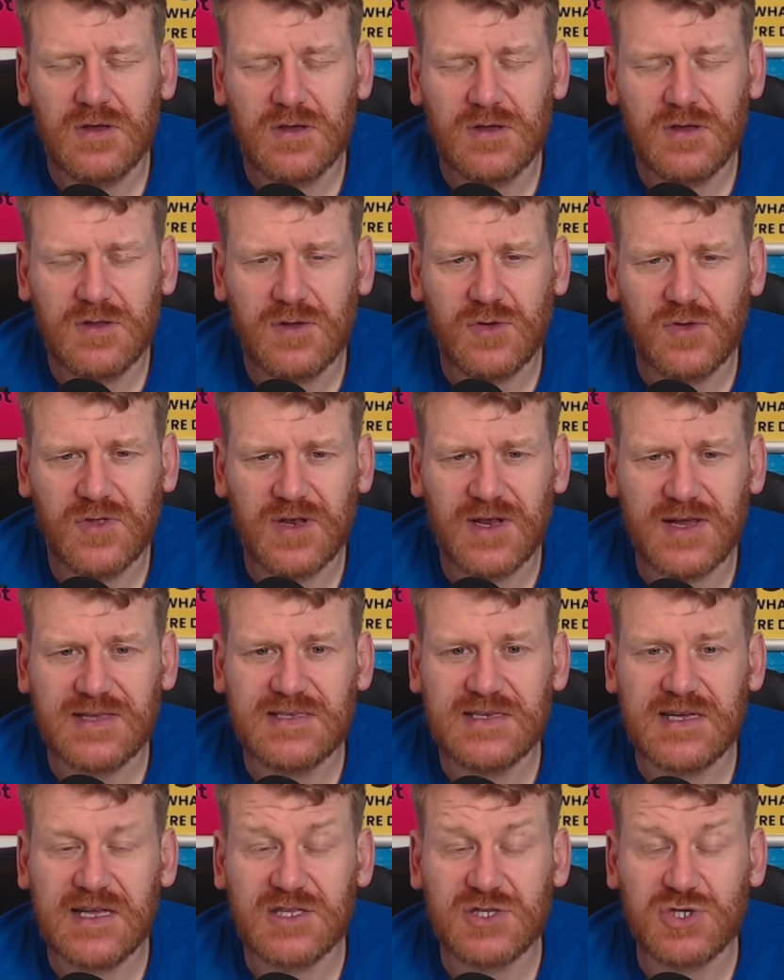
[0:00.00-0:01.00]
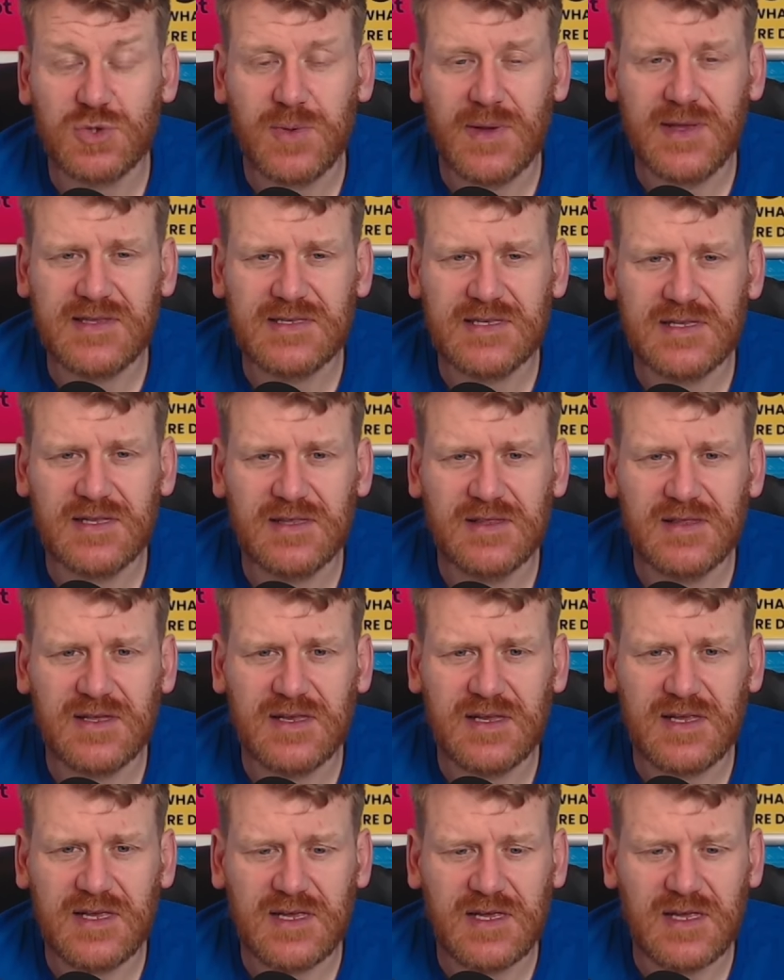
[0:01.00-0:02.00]
the other night against Switzerland,
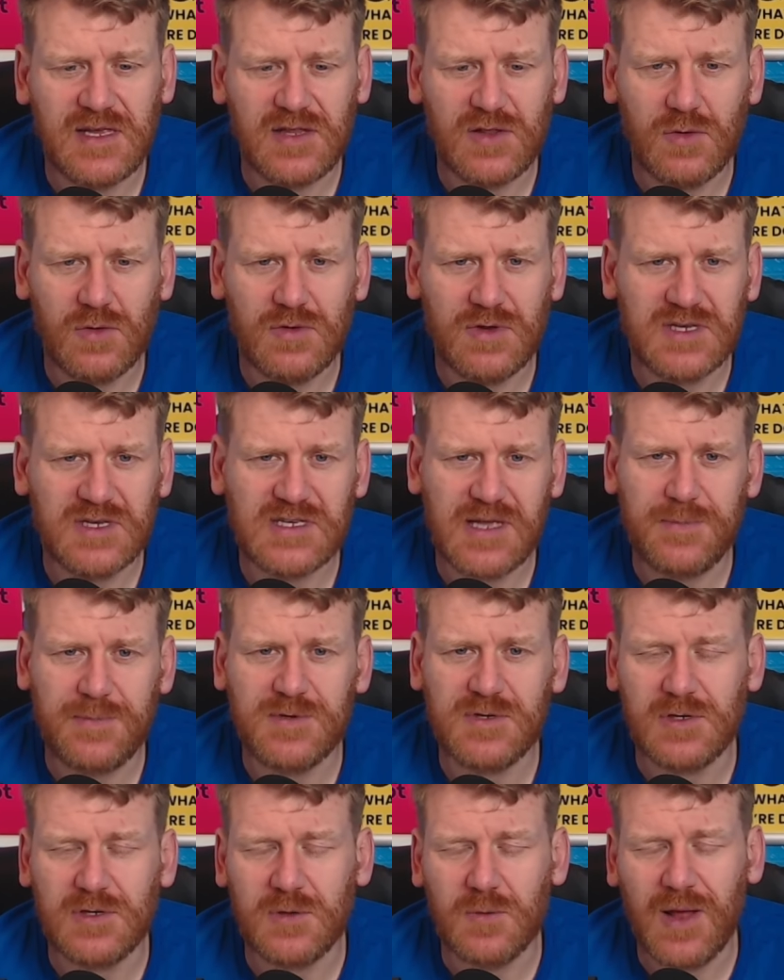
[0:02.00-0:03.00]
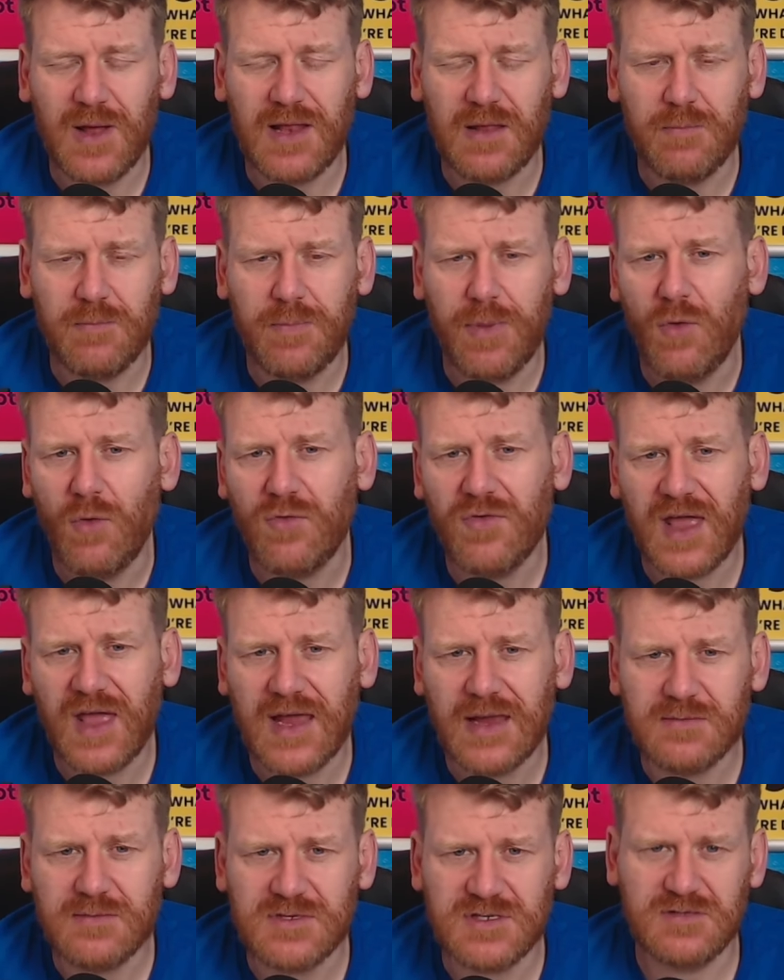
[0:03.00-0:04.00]
and he, he done exceptionally well in both
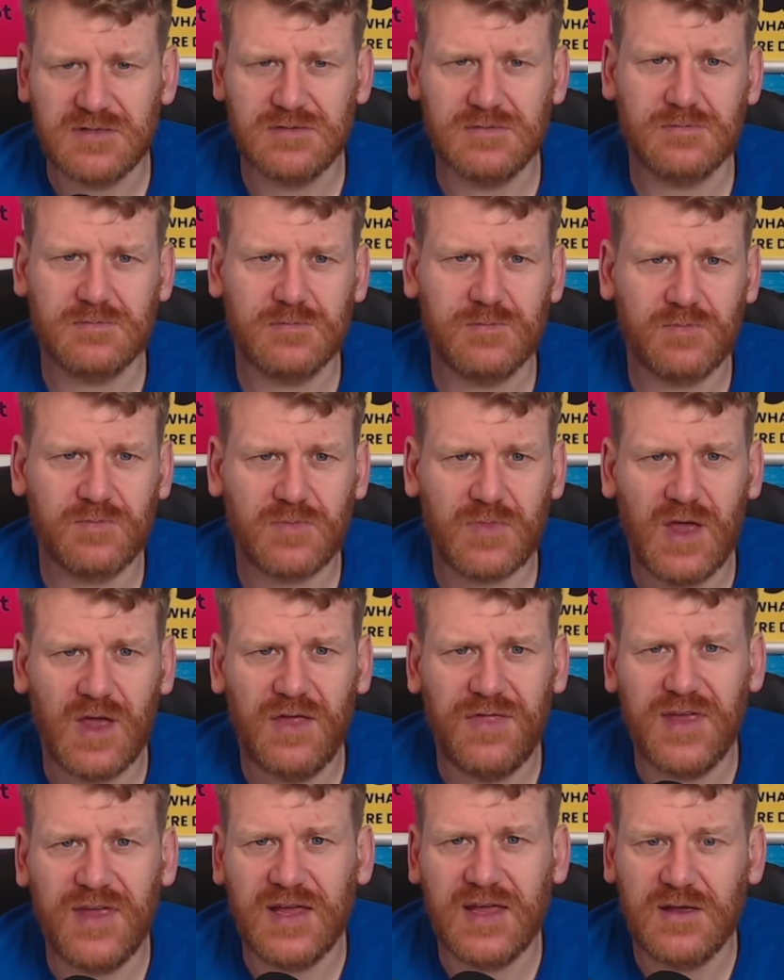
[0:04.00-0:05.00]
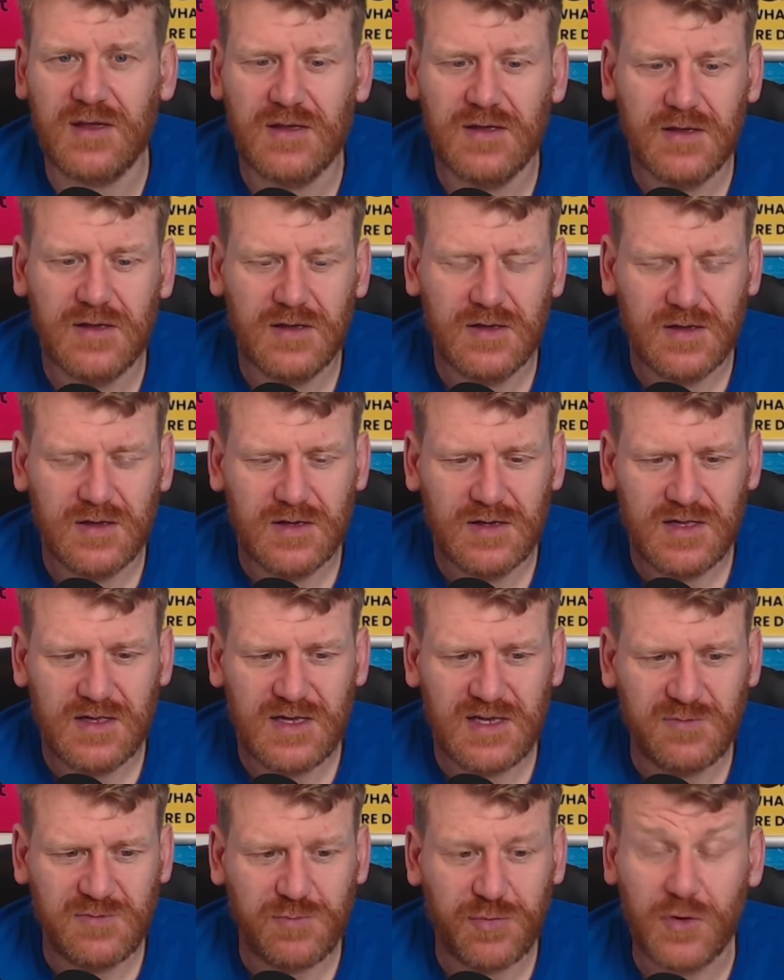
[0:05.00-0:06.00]
games. And I think
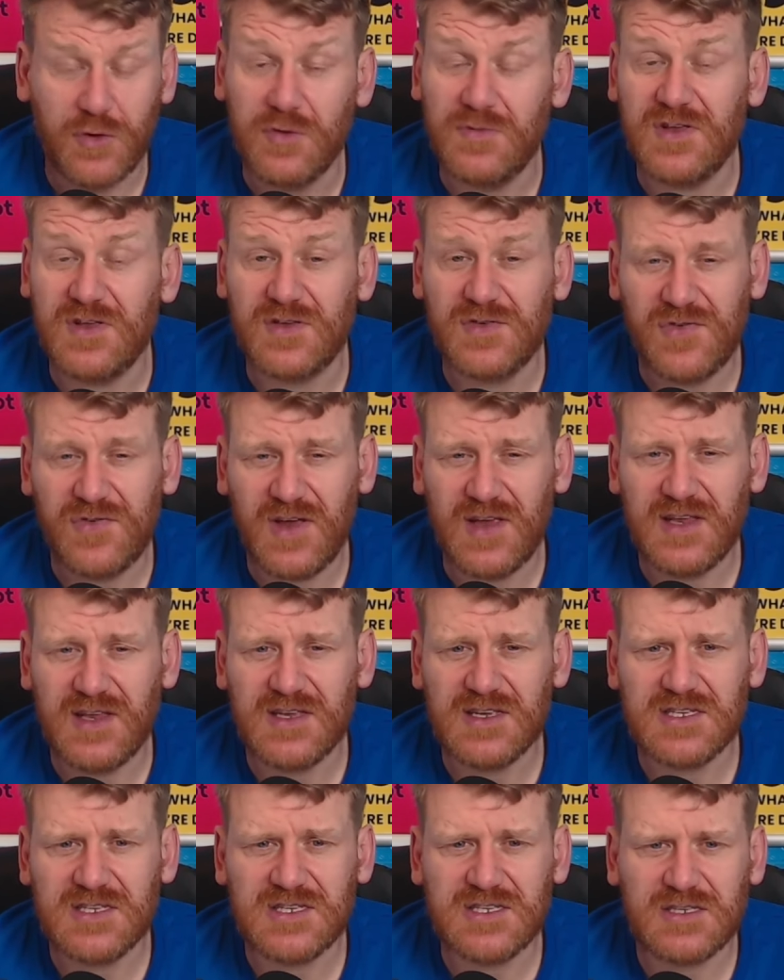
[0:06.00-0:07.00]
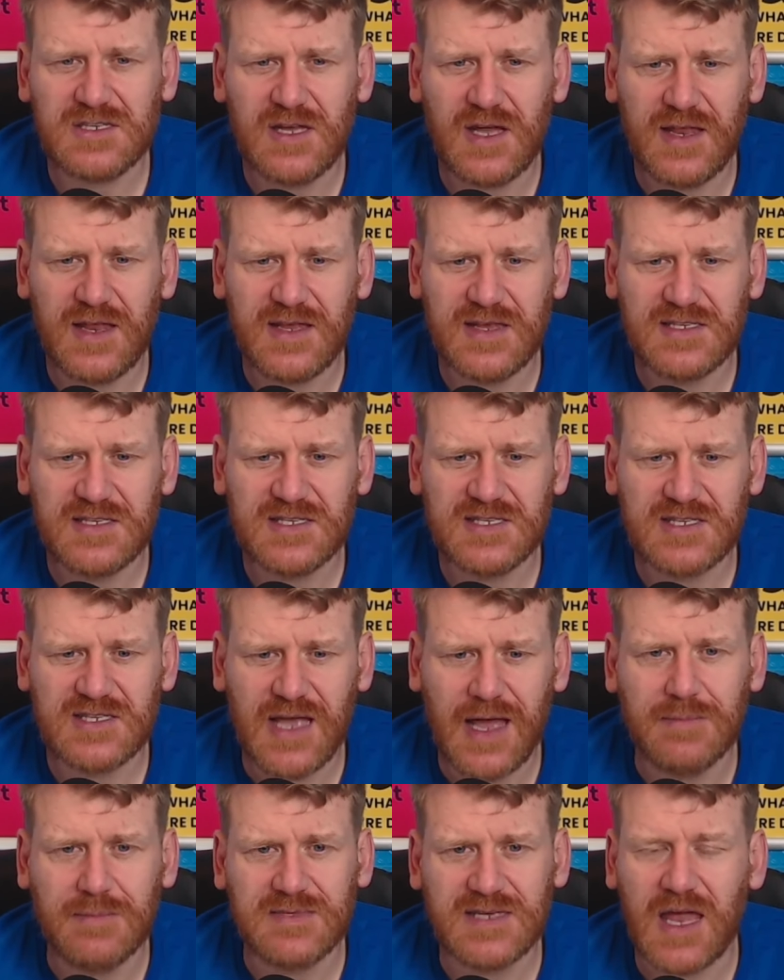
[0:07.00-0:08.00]
he's proved his fitness, and it's
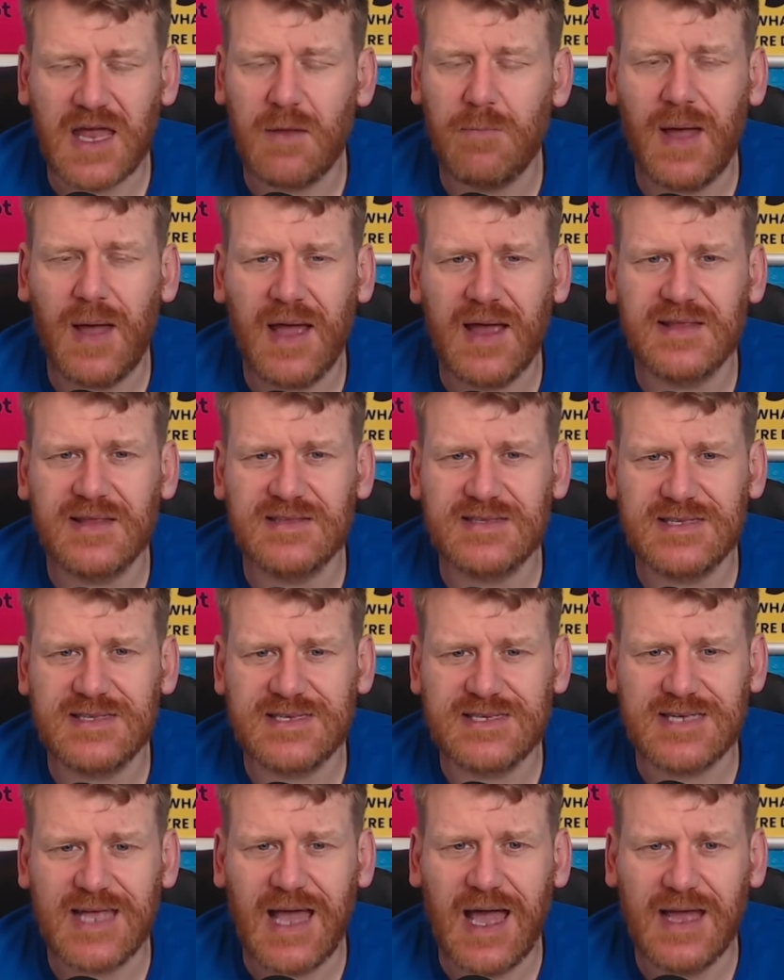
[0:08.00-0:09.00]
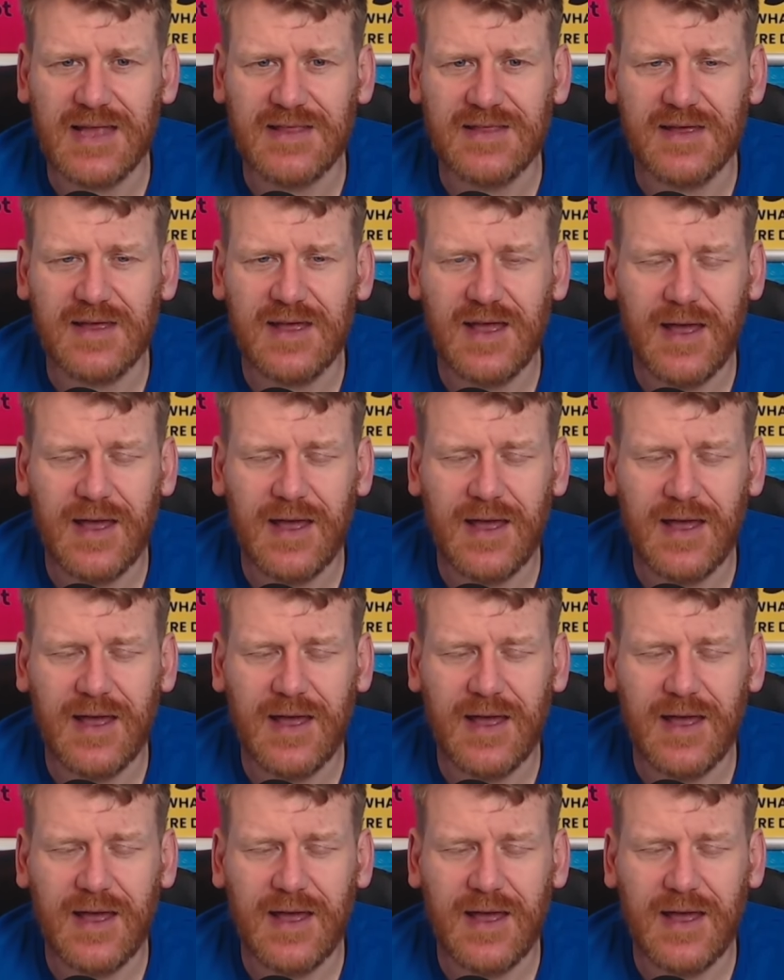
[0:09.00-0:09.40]
time to get him back into the side.